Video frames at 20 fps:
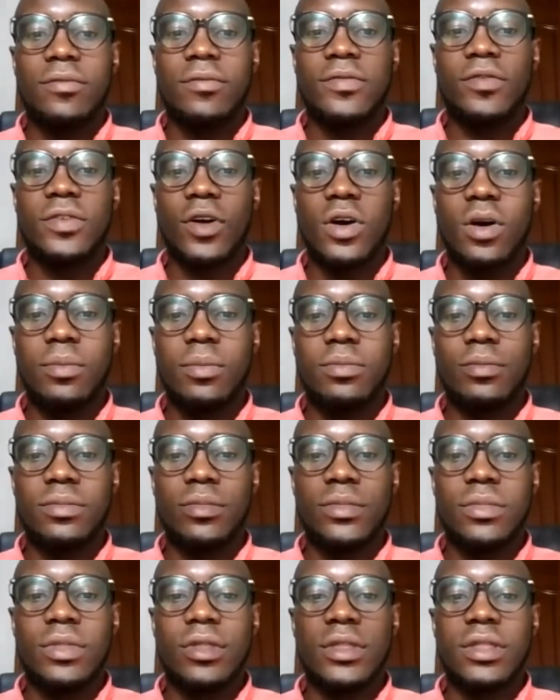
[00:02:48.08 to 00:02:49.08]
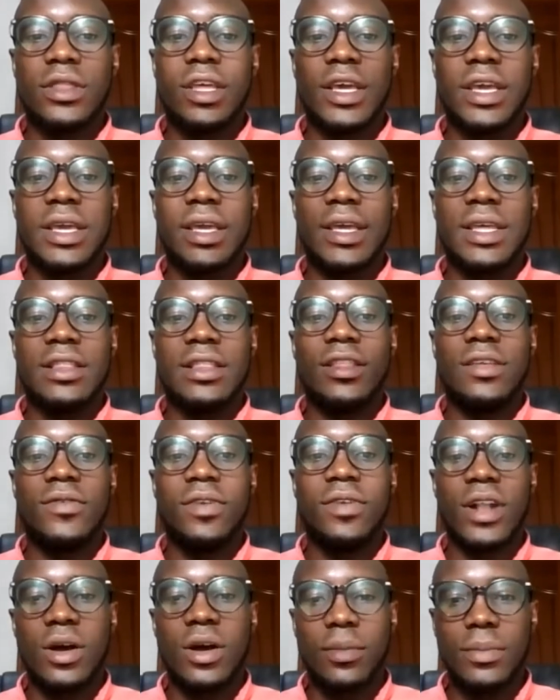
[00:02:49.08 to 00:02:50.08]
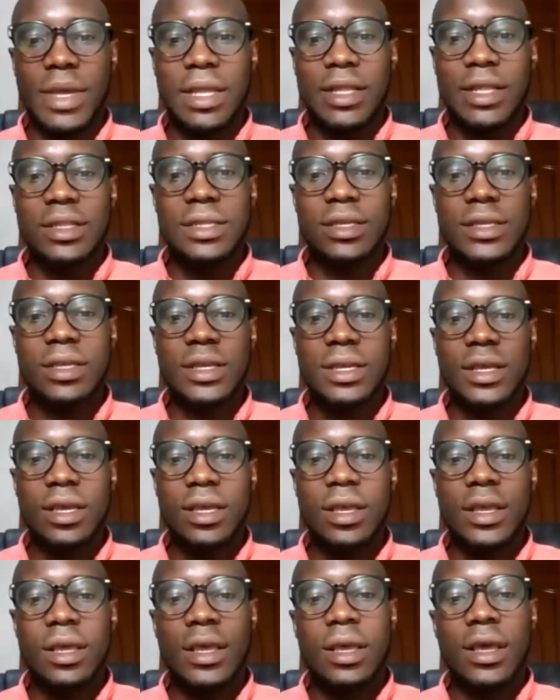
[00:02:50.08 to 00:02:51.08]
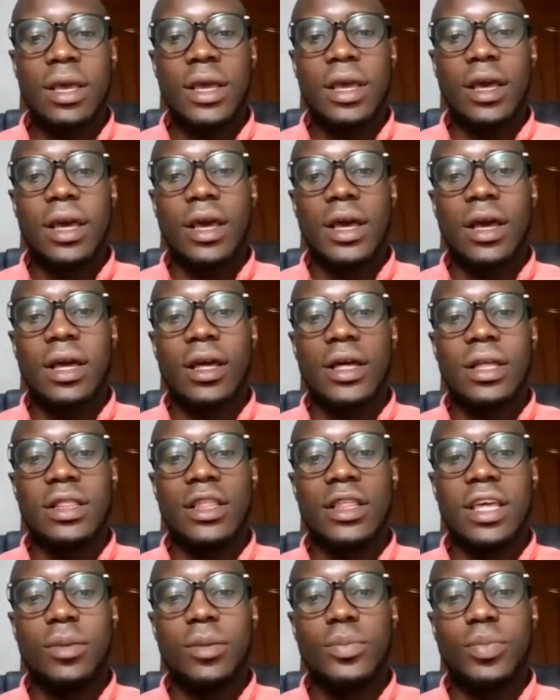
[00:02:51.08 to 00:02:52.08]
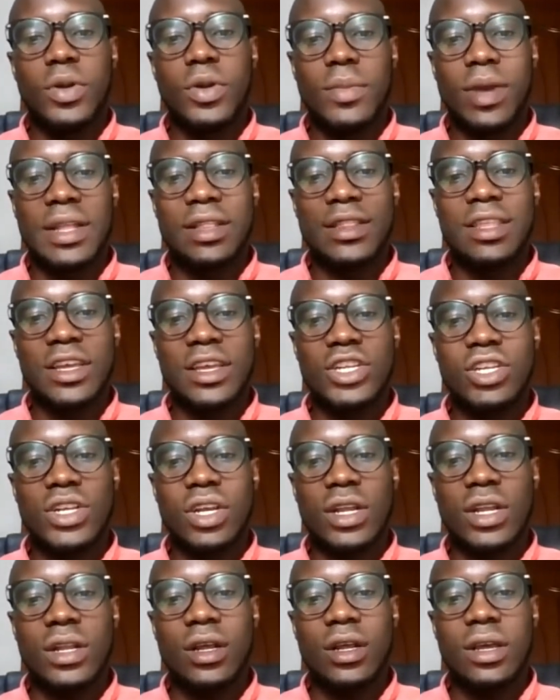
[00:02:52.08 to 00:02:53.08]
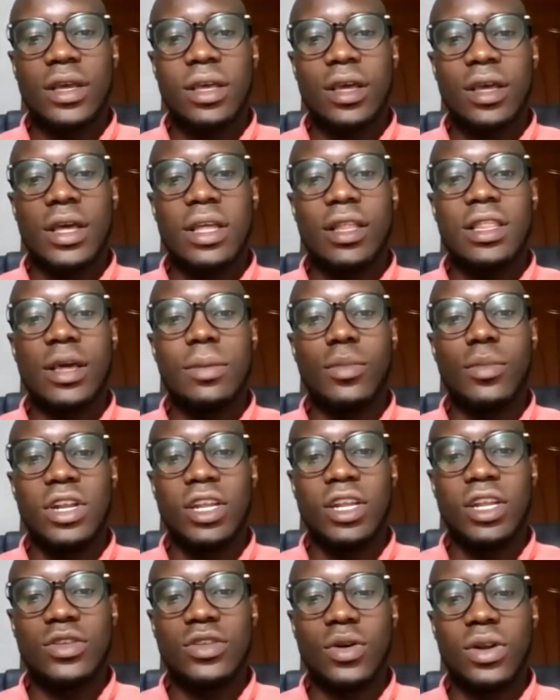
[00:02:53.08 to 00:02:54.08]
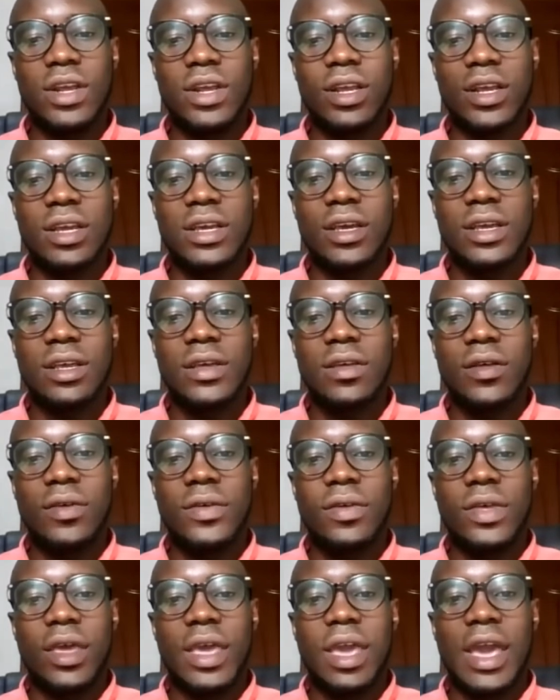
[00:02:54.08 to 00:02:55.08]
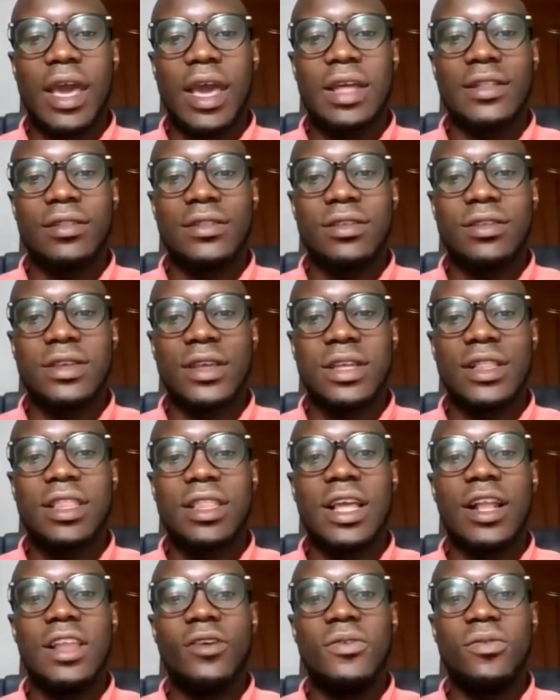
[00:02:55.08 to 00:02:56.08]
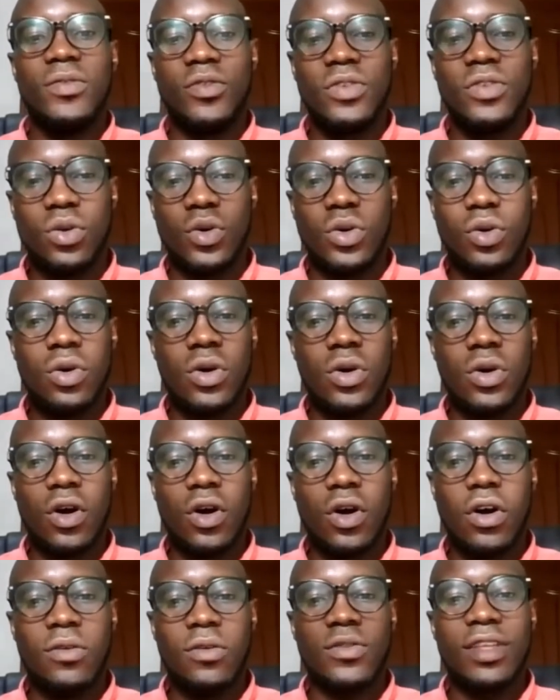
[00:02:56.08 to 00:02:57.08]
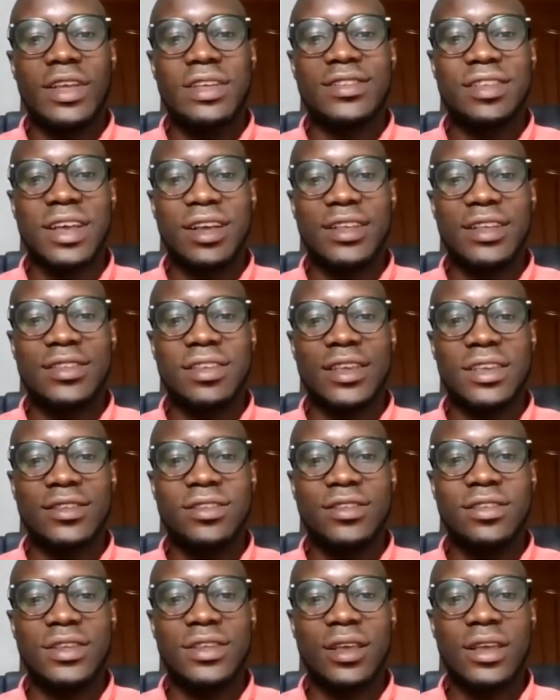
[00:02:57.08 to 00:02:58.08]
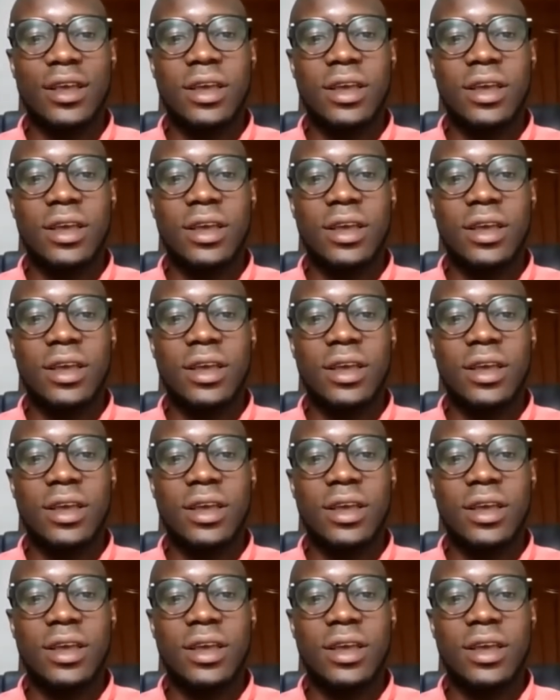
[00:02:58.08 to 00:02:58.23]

from the development, the implementation, the monitoring, and the review of the success